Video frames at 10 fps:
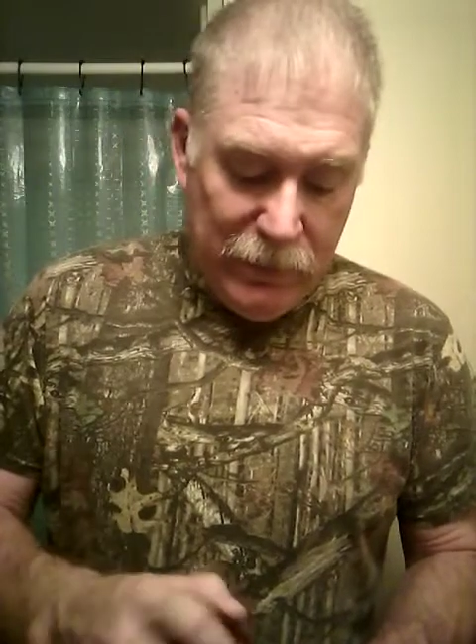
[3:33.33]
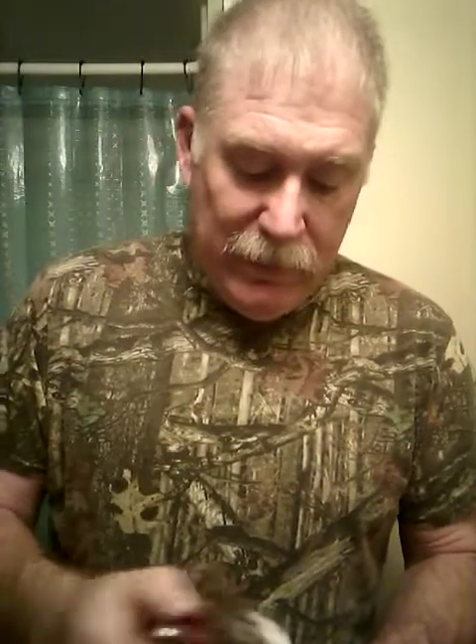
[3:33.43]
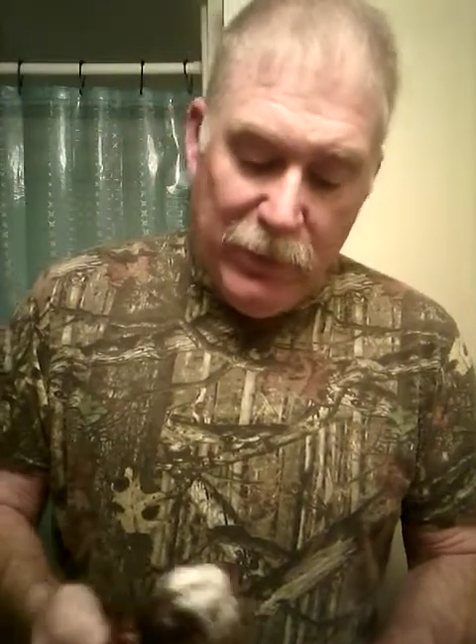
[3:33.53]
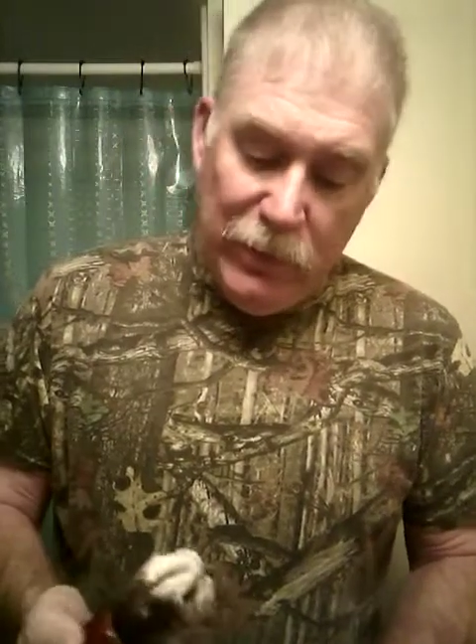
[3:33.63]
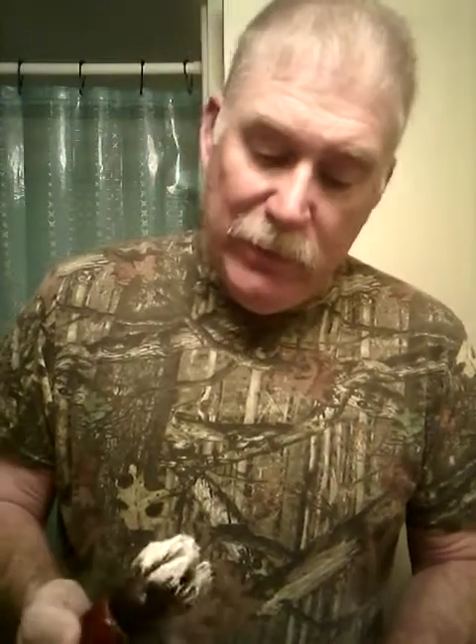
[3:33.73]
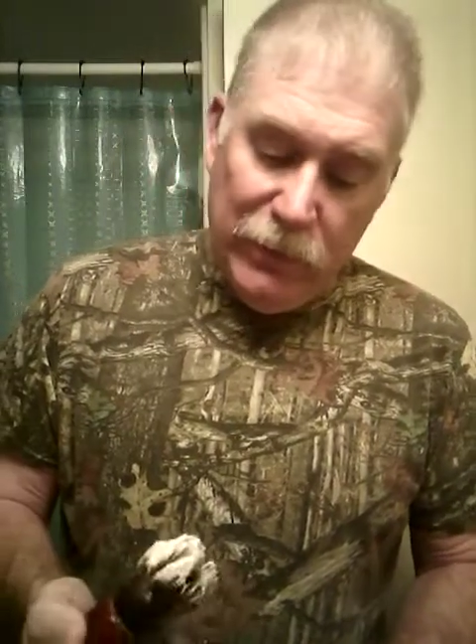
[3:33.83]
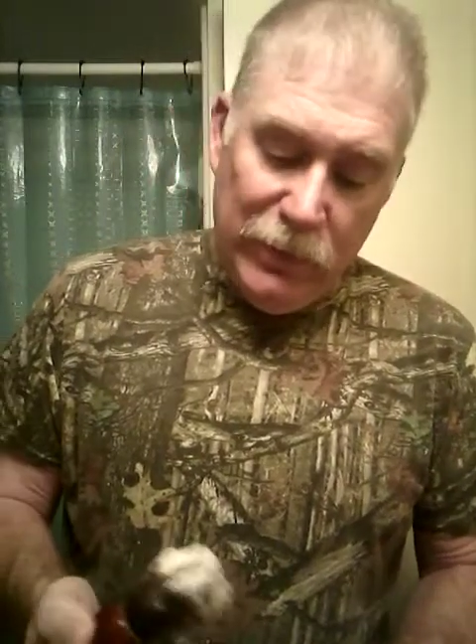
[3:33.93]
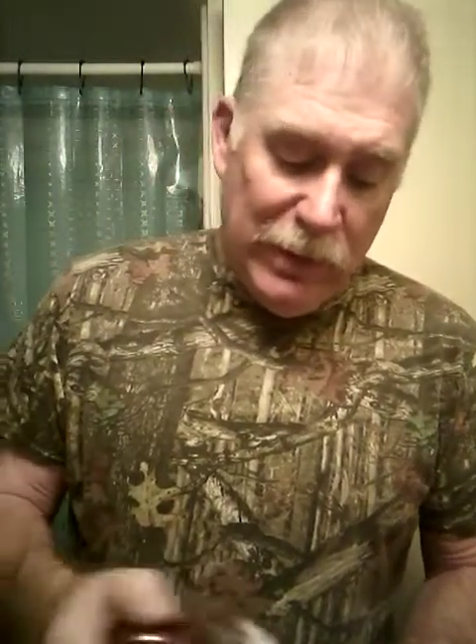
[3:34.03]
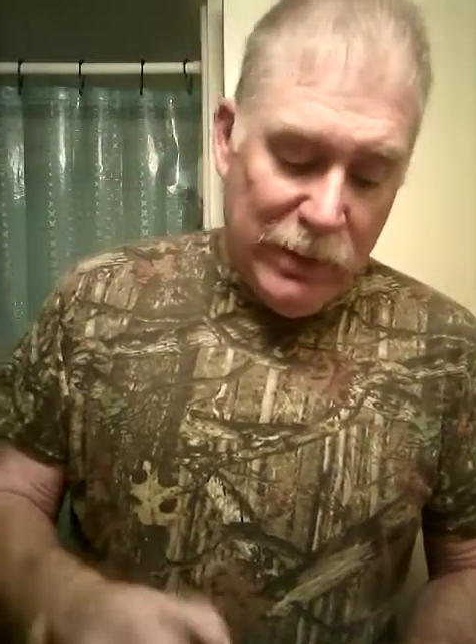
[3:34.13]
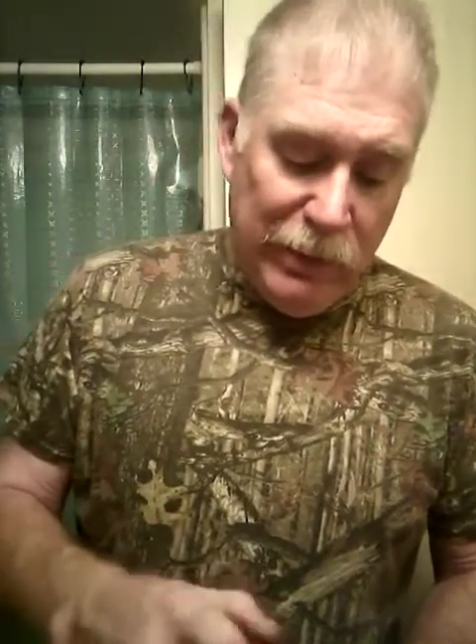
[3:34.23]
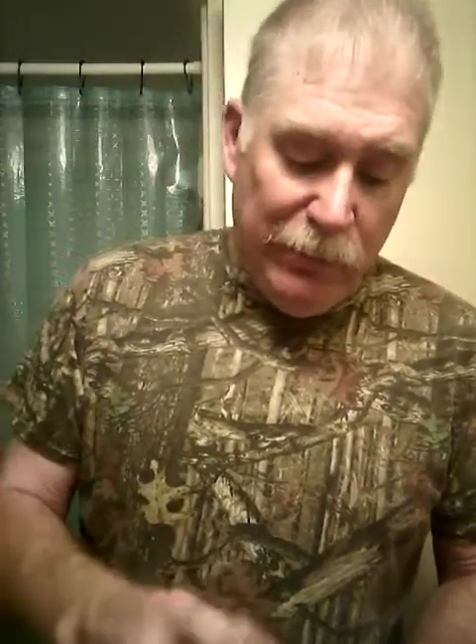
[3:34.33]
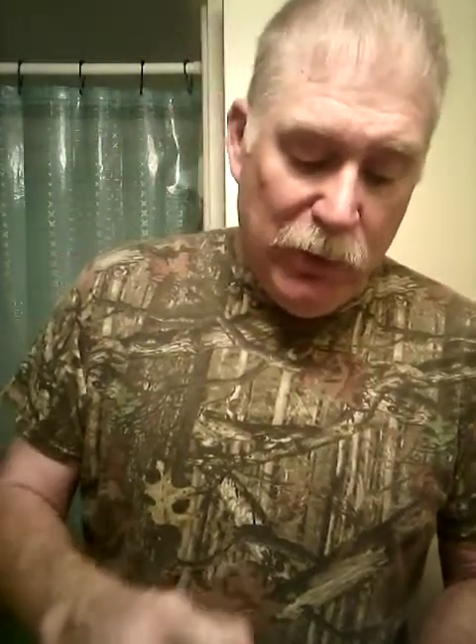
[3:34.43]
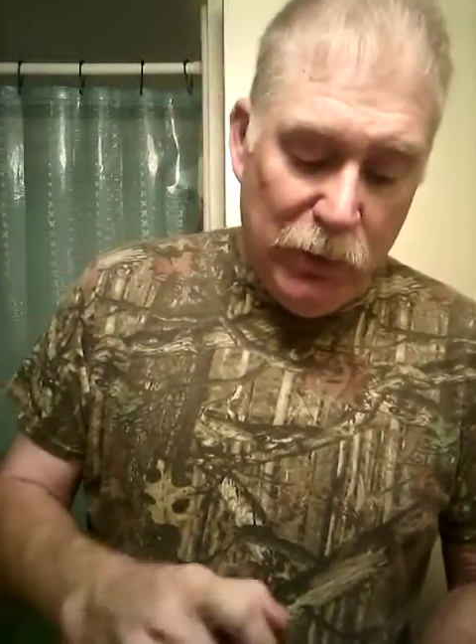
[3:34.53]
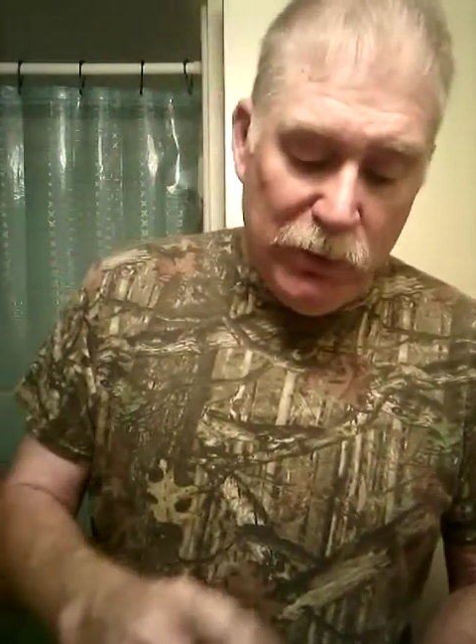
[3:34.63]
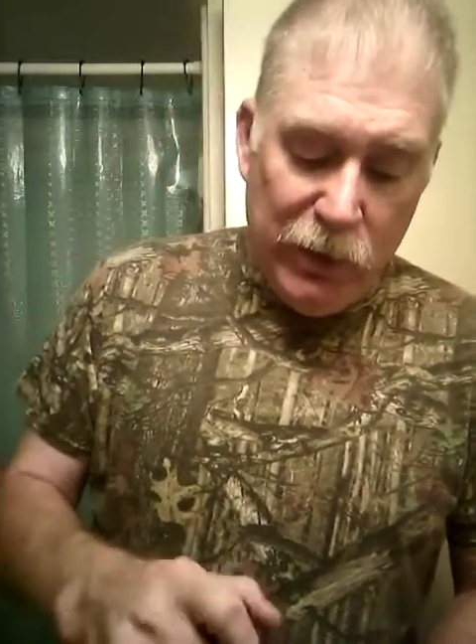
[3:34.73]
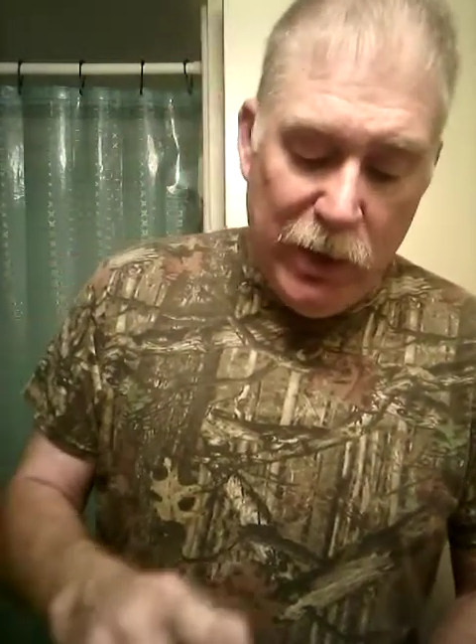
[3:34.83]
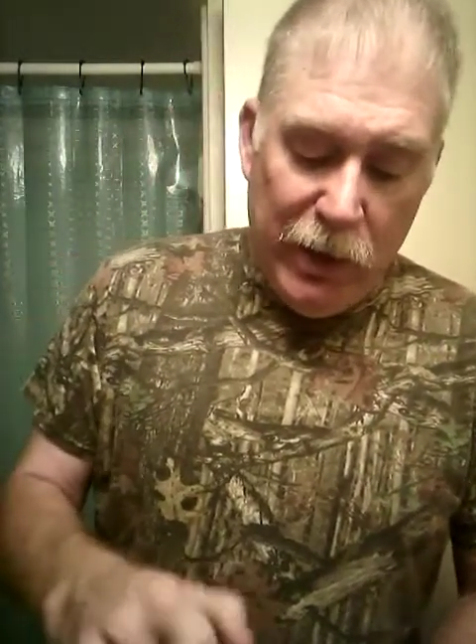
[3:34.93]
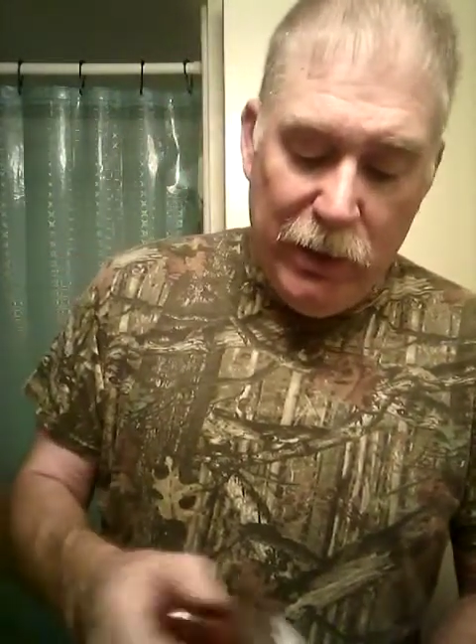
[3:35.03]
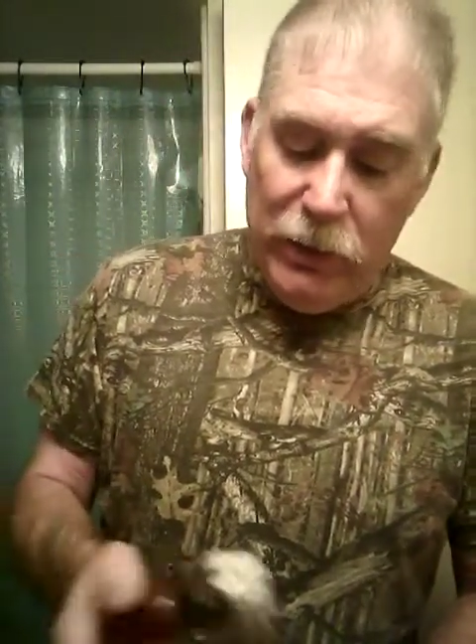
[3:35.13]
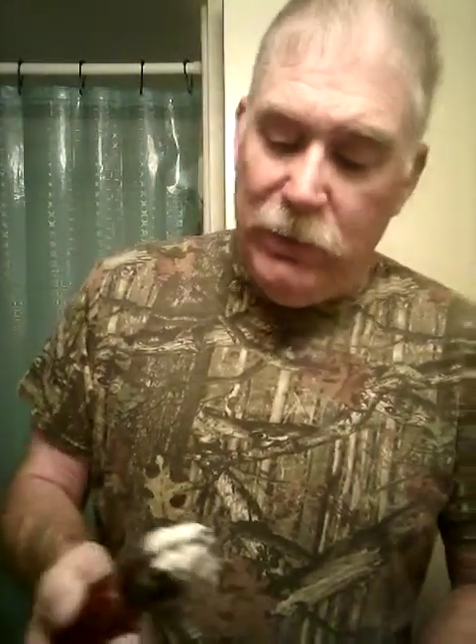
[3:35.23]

You know, I think bowls are great.